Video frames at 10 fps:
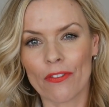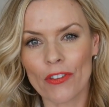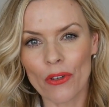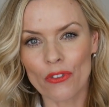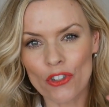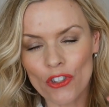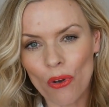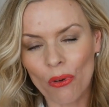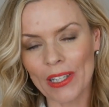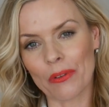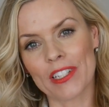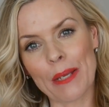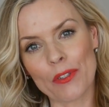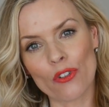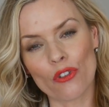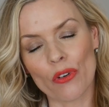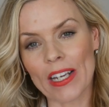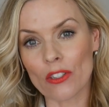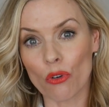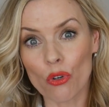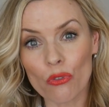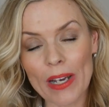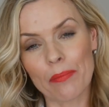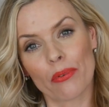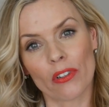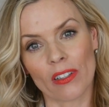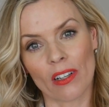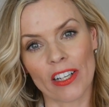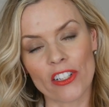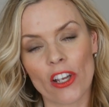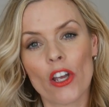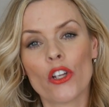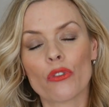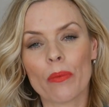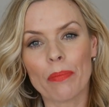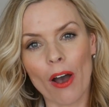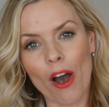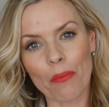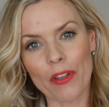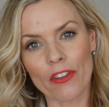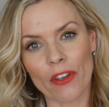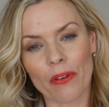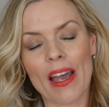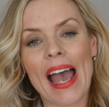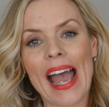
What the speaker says: few short little tips and tricks or great product knowledge to impart with you,